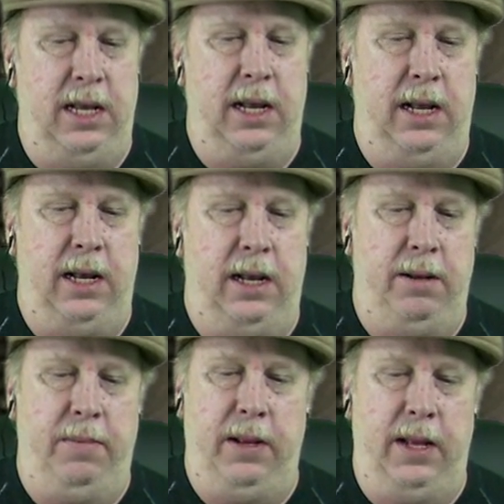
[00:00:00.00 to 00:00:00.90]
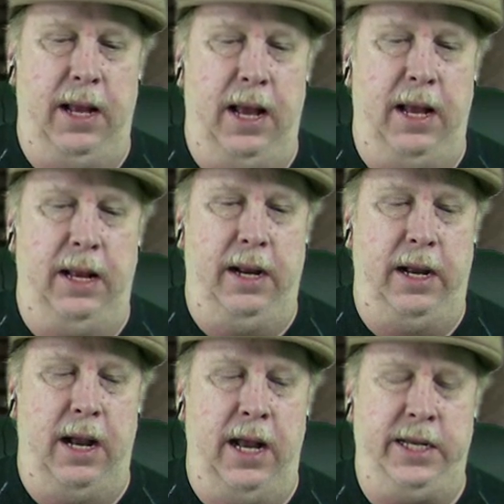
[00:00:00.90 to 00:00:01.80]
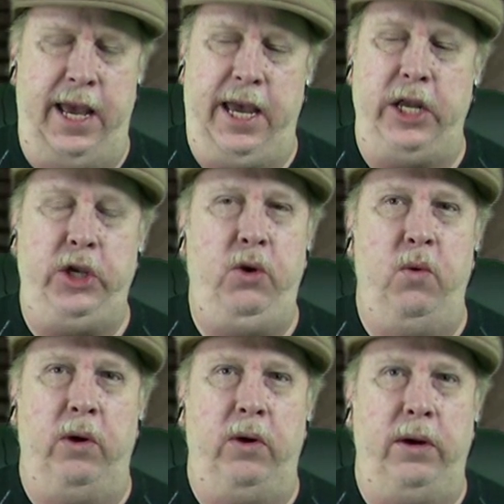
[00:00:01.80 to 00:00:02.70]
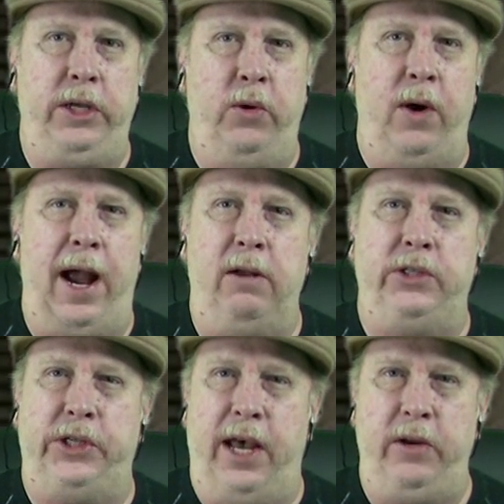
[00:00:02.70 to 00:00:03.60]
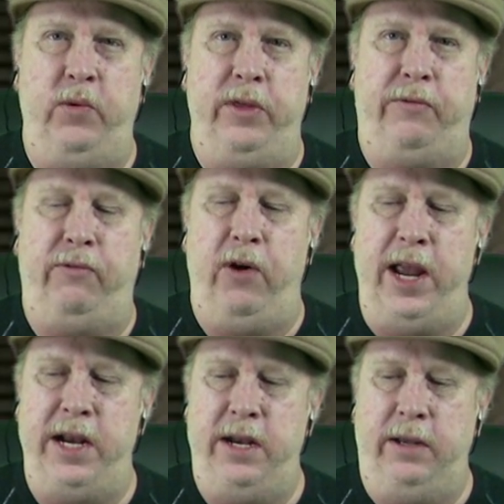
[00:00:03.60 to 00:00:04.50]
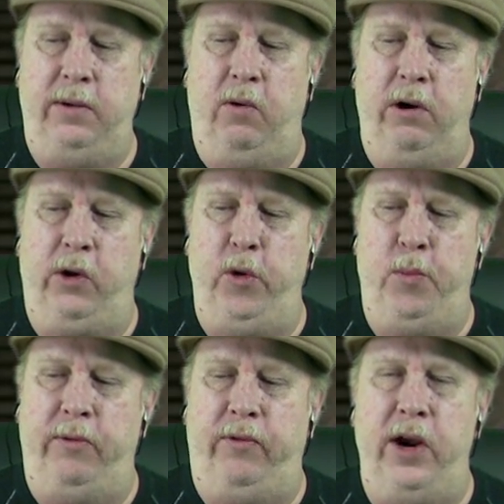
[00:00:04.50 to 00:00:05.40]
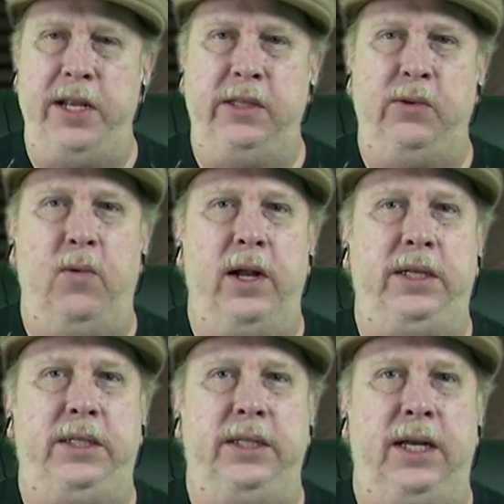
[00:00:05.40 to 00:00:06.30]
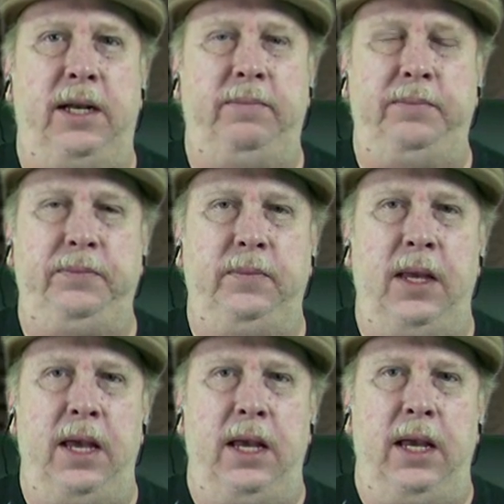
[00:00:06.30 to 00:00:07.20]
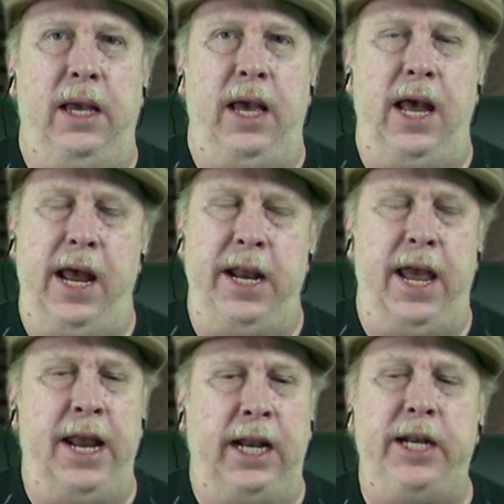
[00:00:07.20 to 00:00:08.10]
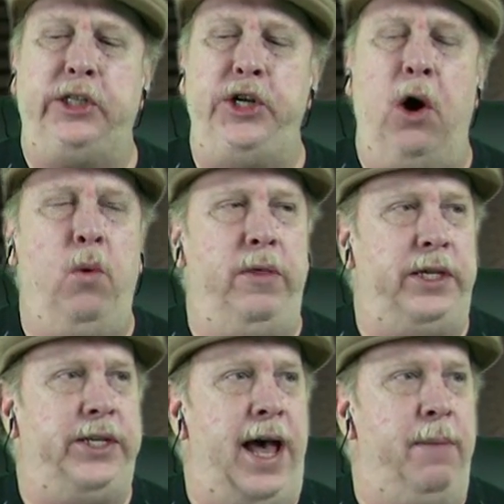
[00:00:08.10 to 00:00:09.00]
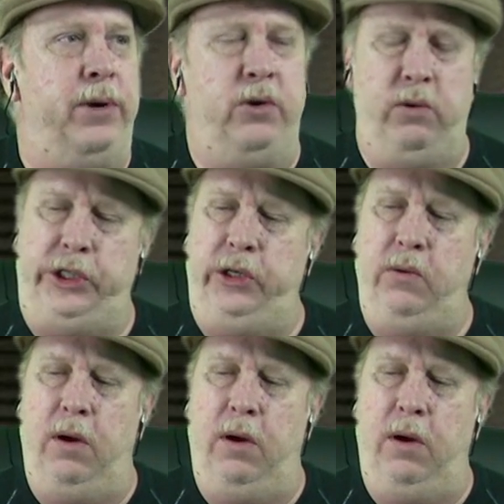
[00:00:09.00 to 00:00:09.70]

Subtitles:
I take it you were outside with a friend or a group of friends. What? And let us know where this happened. Would you?